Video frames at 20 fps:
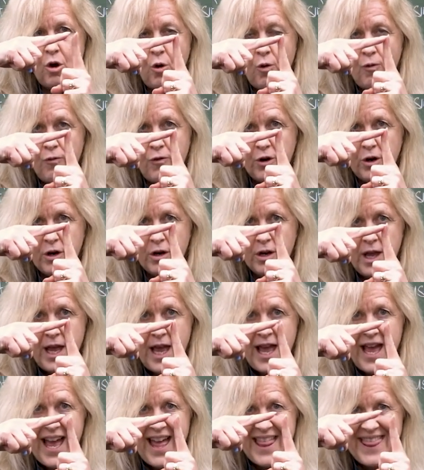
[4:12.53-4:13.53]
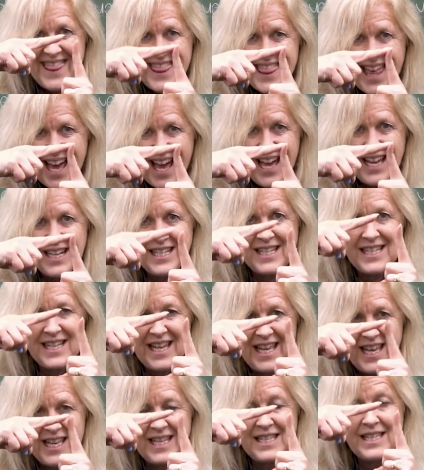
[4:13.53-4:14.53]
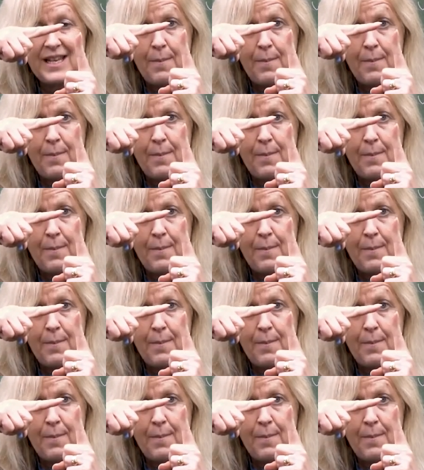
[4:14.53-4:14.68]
over. And that is